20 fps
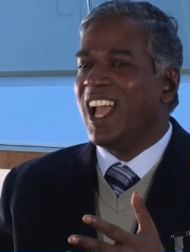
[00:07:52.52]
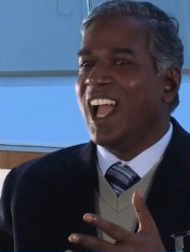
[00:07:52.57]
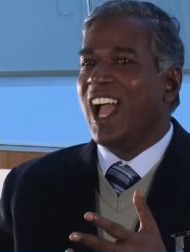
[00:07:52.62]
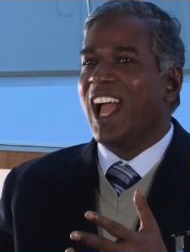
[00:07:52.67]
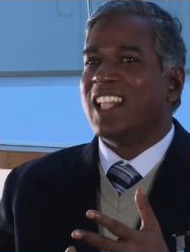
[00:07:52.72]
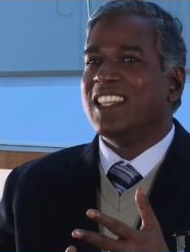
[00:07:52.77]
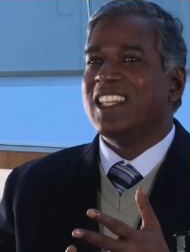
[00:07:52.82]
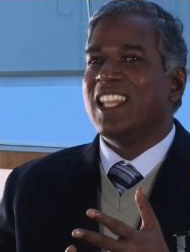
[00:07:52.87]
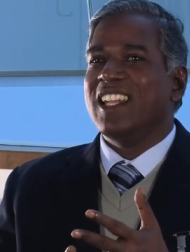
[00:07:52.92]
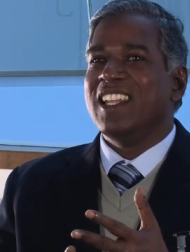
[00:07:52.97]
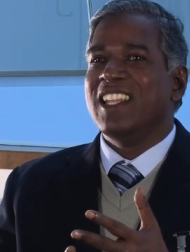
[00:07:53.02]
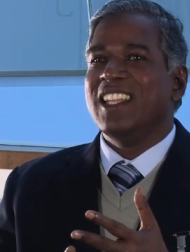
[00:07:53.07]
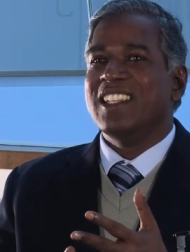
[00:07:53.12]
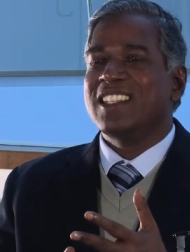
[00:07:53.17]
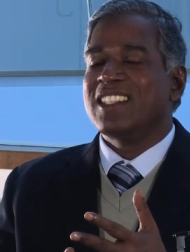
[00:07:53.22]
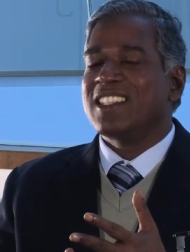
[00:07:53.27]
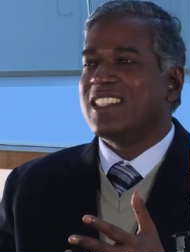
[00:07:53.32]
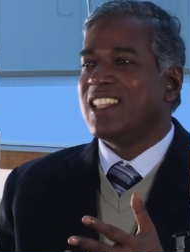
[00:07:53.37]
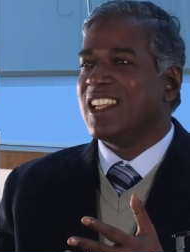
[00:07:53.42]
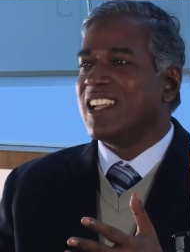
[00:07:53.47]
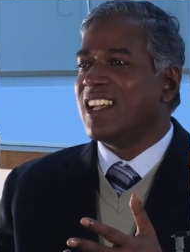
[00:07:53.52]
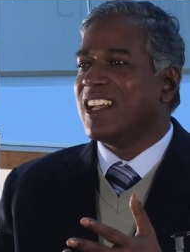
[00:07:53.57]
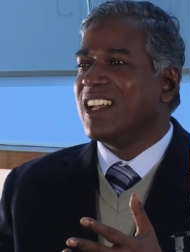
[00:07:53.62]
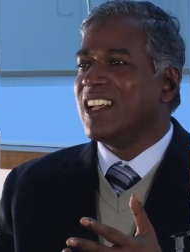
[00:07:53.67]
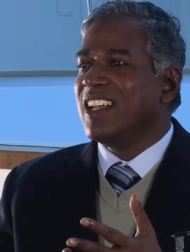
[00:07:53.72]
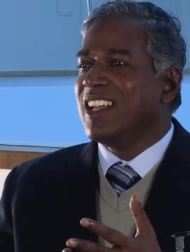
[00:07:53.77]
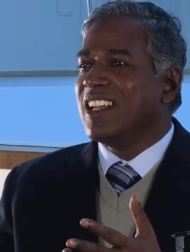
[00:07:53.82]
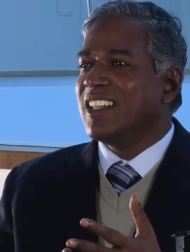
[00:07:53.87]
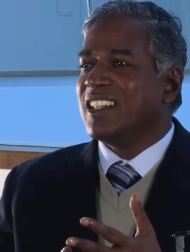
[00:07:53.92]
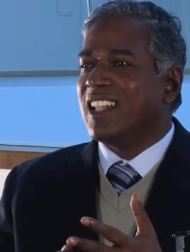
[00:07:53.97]
And then his, the,
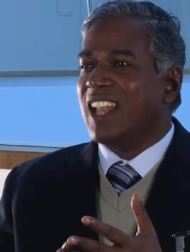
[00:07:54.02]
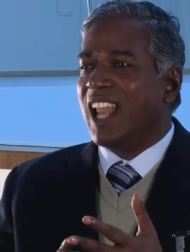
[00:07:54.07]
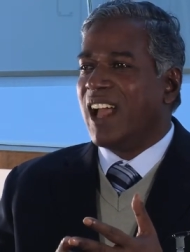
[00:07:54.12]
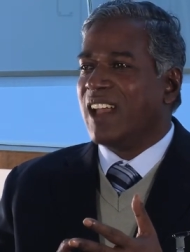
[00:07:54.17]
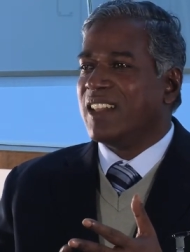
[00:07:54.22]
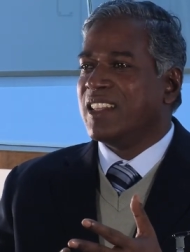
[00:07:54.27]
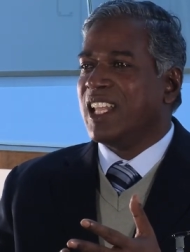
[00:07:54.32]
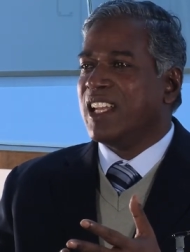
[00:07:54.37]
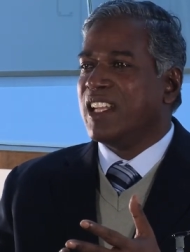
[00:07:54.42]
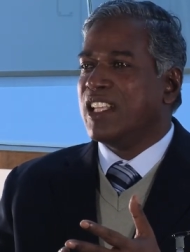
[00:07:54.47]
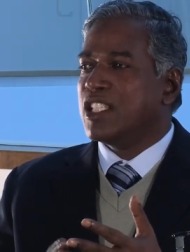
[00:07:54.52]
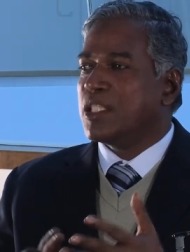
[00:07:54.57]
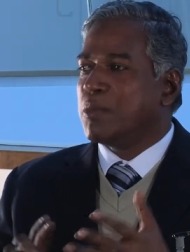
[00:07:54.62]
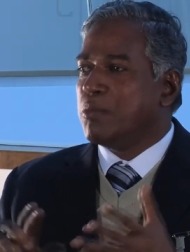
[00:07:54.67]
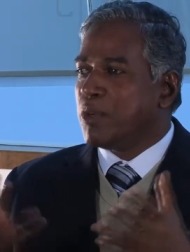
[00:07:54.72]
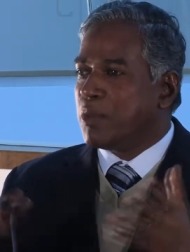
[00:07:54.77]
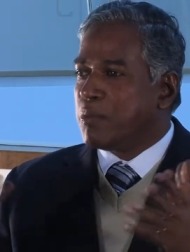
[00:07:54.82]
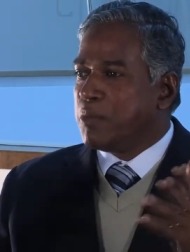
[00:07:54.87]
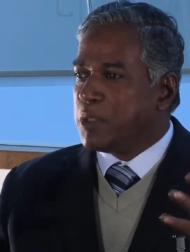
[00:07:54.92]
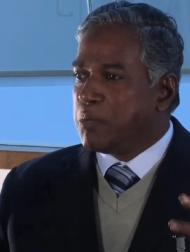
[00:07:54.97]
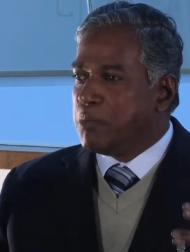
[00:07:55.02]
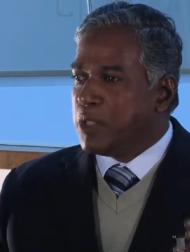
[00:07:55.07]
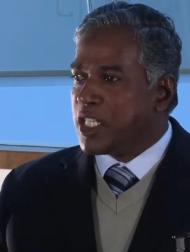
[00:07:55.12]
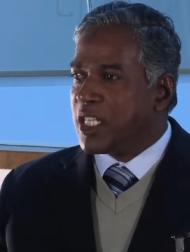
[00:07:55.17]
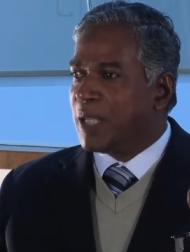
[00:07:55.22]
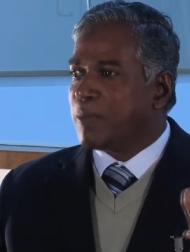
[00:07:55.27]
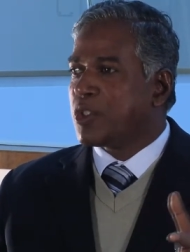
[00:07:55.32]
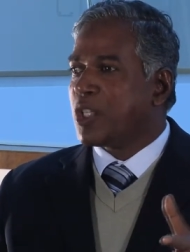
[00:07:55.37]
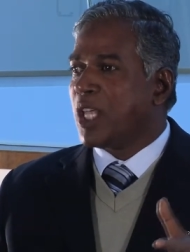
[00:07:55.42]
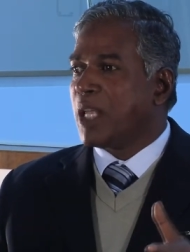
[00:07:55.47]
the, then his
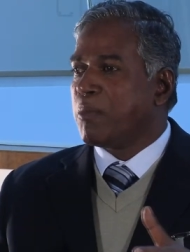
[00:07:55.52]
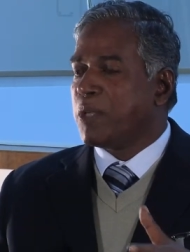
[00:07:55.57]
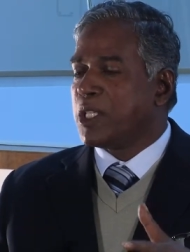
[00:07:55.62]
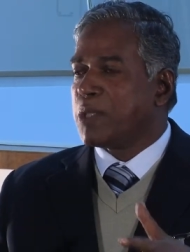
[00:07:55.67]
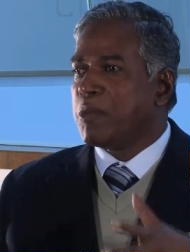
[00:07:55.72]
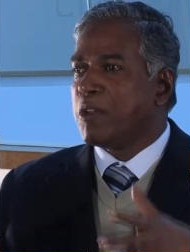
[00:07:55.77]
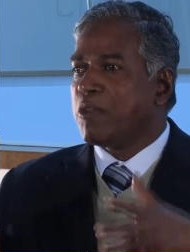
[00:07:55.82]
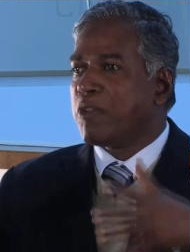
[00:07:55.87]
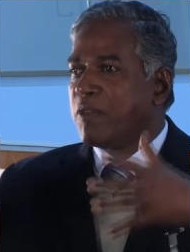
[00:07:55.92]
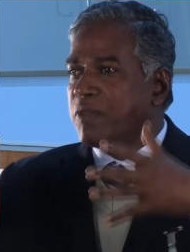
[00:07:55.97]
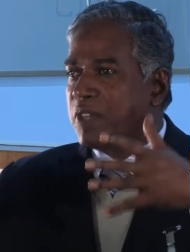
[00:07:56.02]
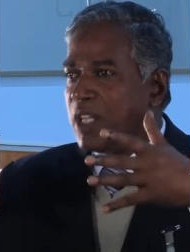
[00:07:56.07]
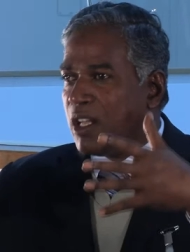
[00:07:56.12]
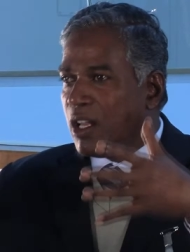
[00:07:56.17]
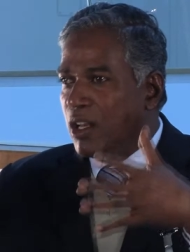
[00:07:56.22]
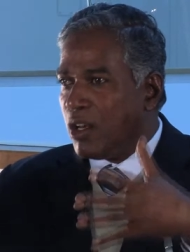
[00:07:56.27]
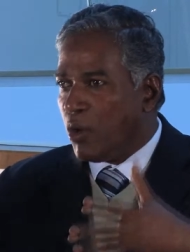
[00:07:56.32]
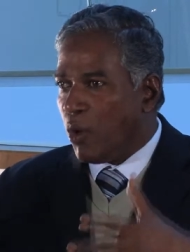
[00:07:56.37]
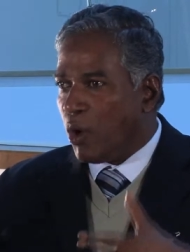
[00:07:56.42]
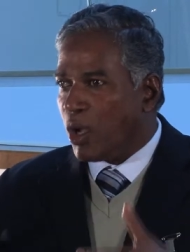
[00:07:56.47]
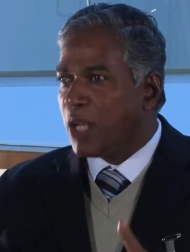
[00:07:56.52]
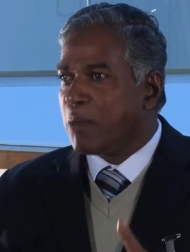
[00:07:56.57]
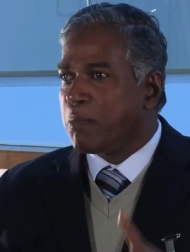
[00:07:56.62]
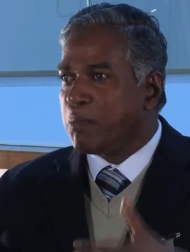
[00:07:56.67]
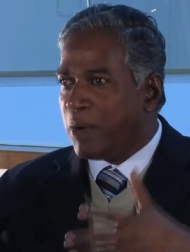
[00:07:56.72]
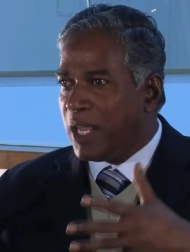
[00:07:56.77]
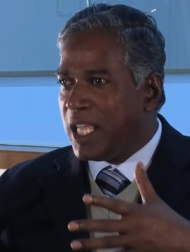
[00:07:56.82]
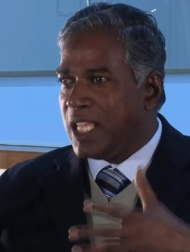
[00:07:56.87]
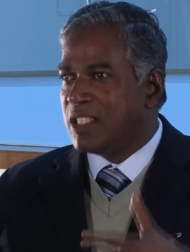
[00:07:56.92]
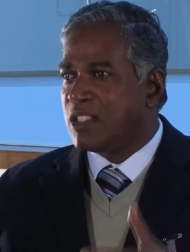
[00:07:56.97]
bishop's son must be from the local
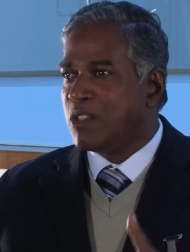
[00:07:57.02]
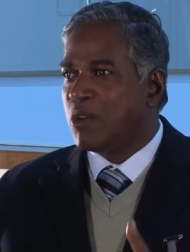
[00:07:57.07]
place,